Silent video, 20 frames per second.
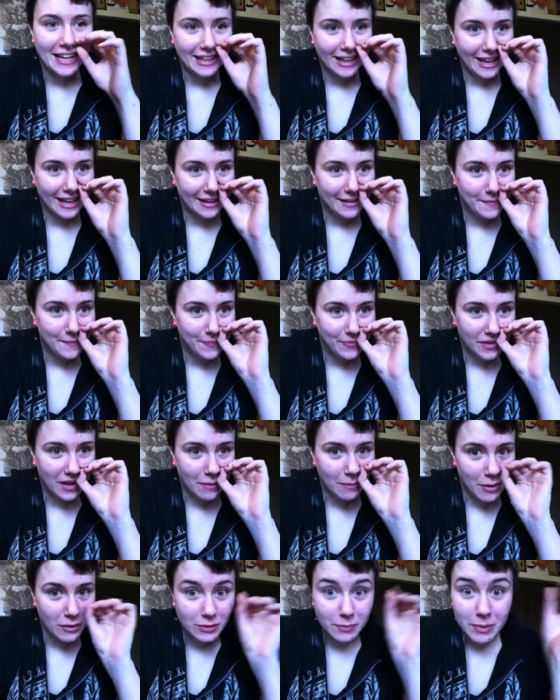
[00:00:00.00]
like,
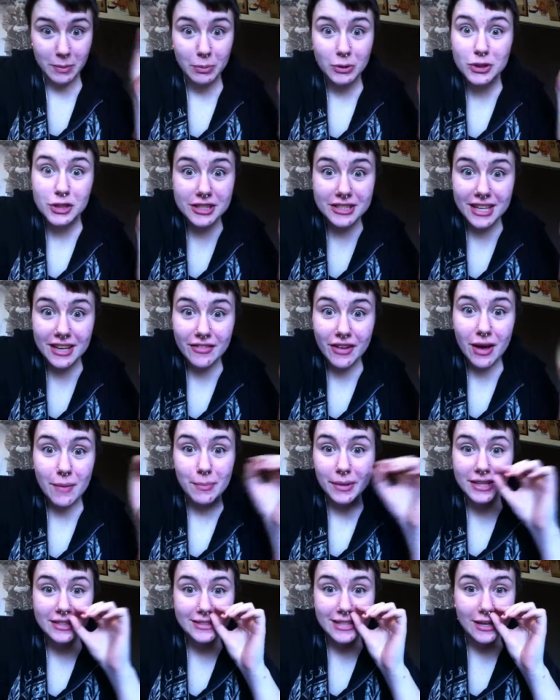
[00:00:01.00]
most people just give up
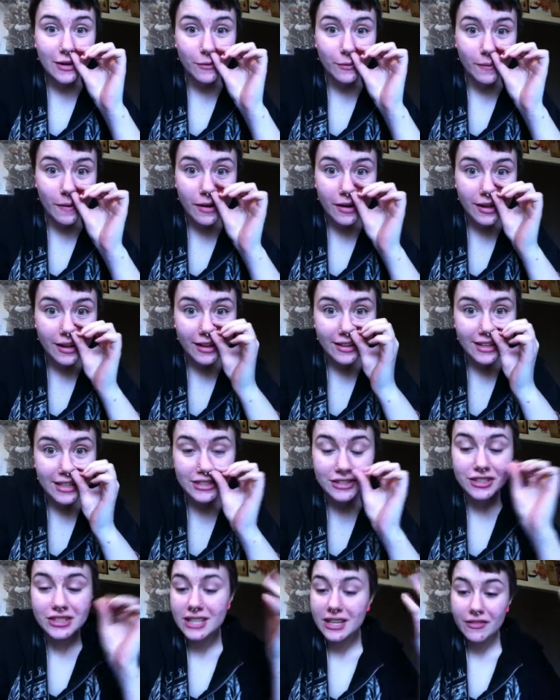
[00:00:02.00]
because they don't want to,
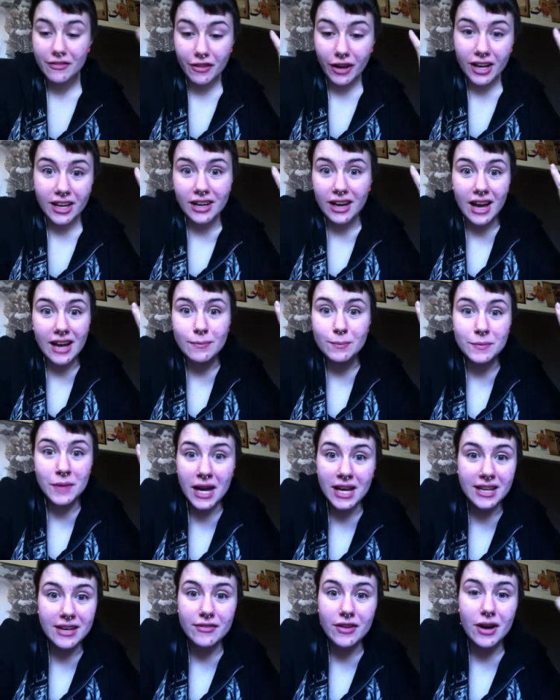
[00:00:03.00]
they're just like, fuck, i
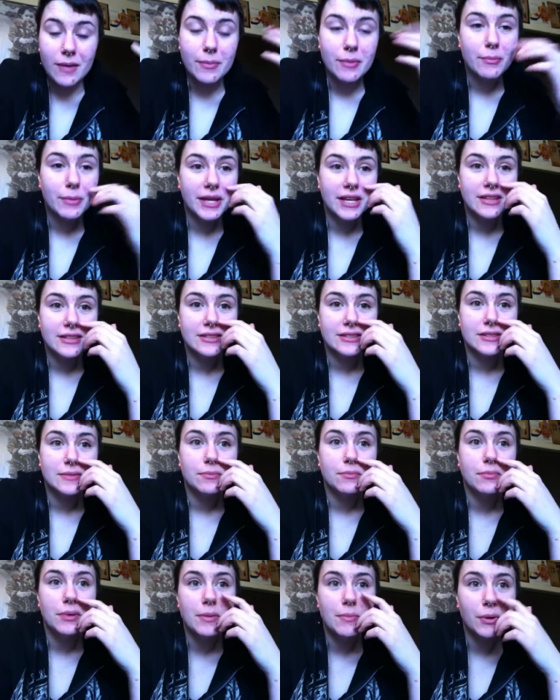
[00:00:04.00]
I give up because
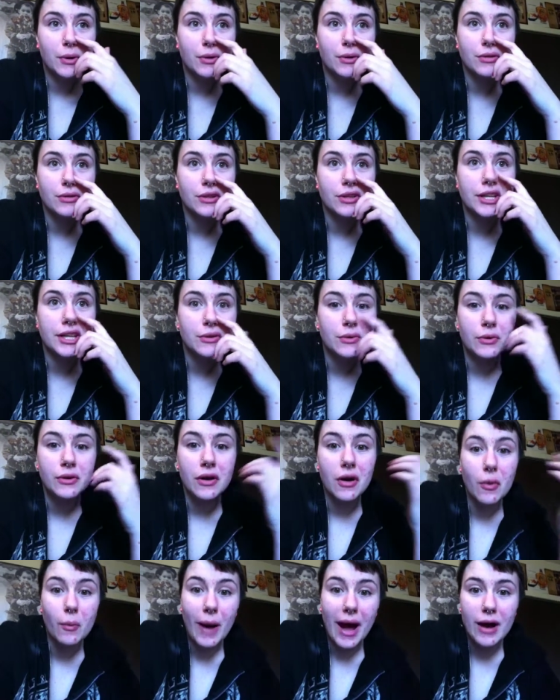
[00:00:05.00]
people look at you and
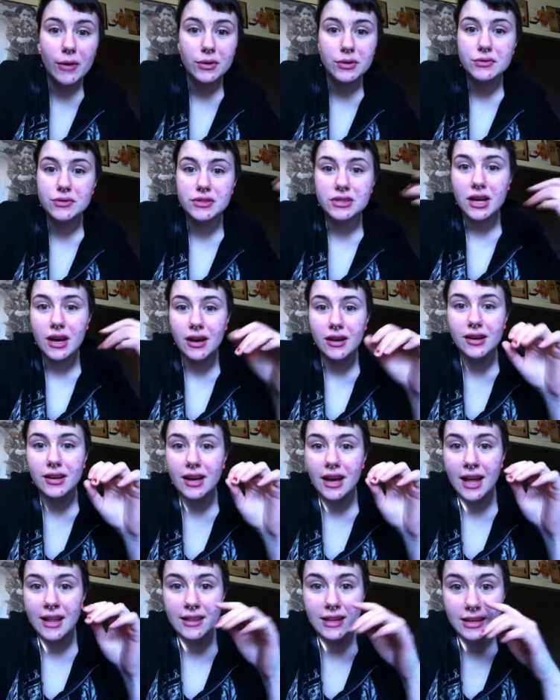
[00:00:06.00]
go, wow, you
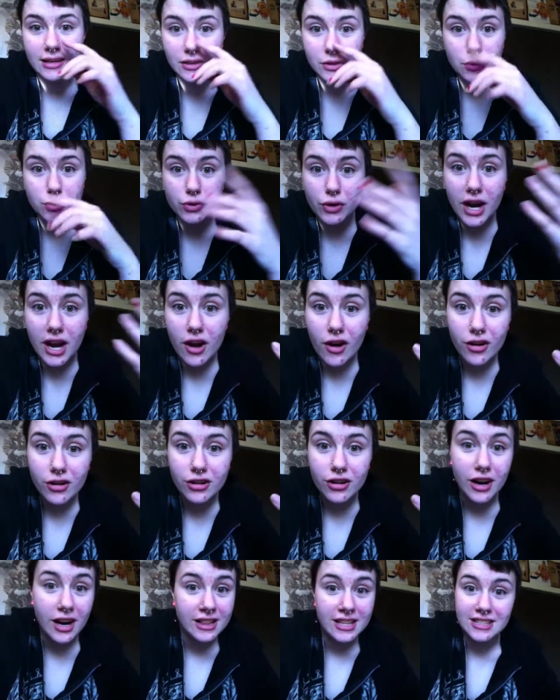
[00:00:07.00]
suck. And then you try
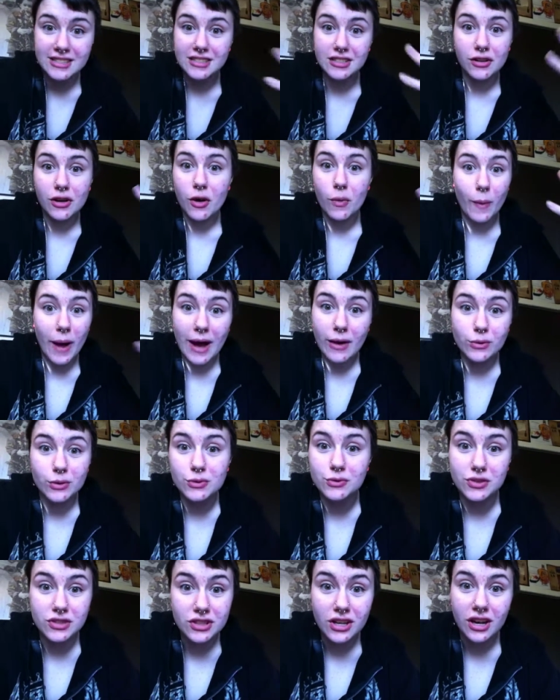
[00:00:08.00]
harder and they still go, wow,
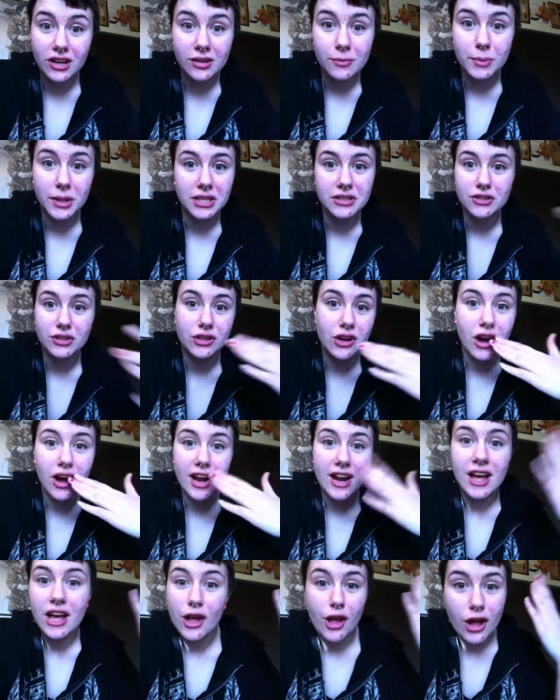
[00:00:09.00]
you suck because you're
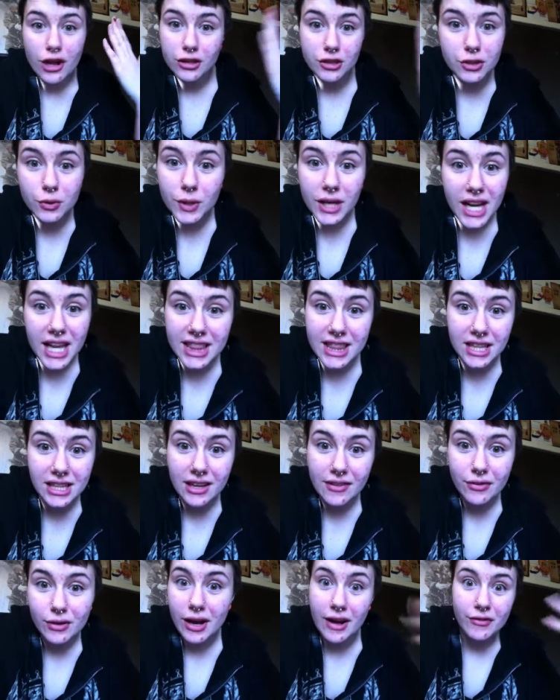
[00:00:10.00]
not doing at the
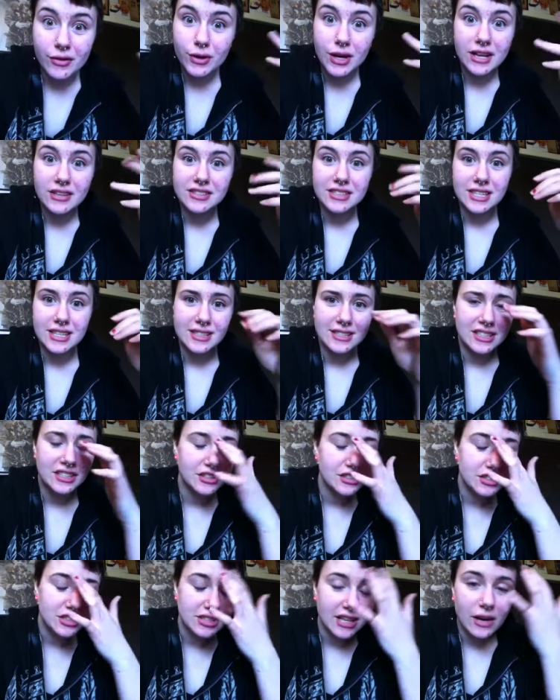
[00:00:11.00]
level everyone else is. And
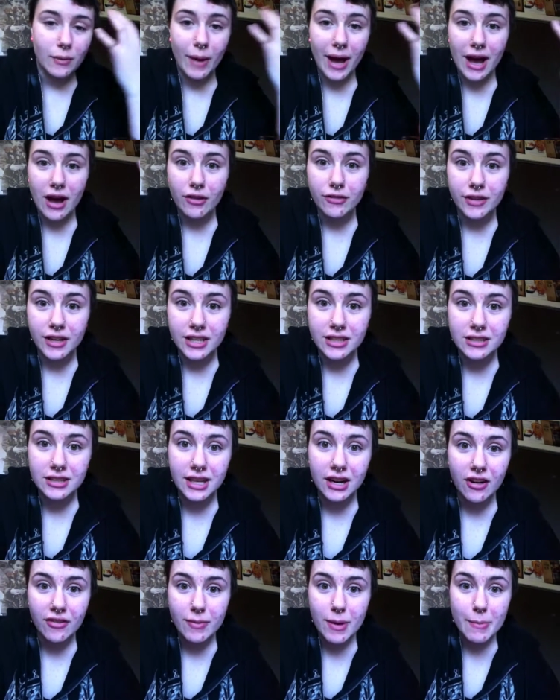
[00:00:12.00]
you're just like, wow, fucking
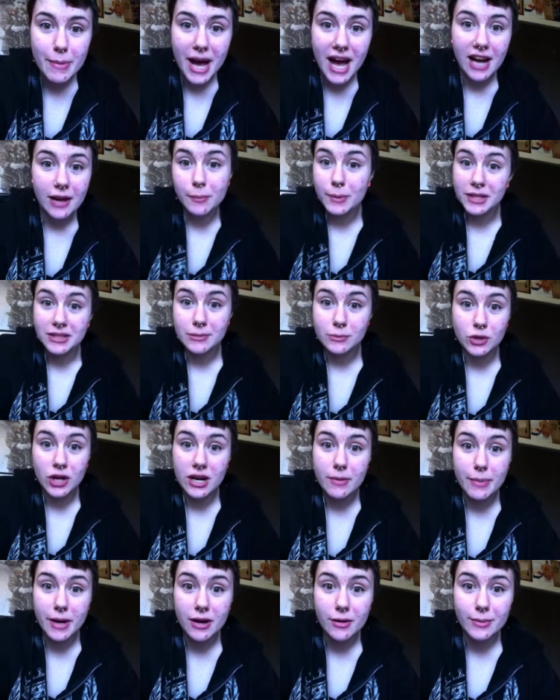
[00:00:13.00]
get off my back because I'm
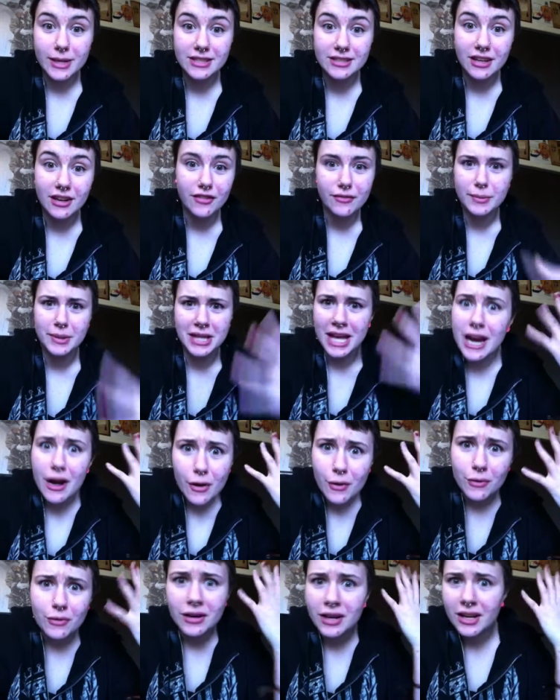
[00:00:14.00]
trying to better myself. But they
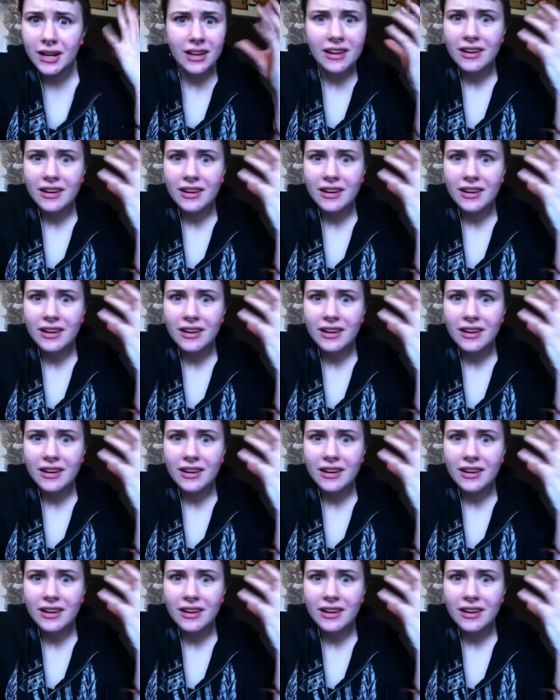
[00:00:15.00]
don't,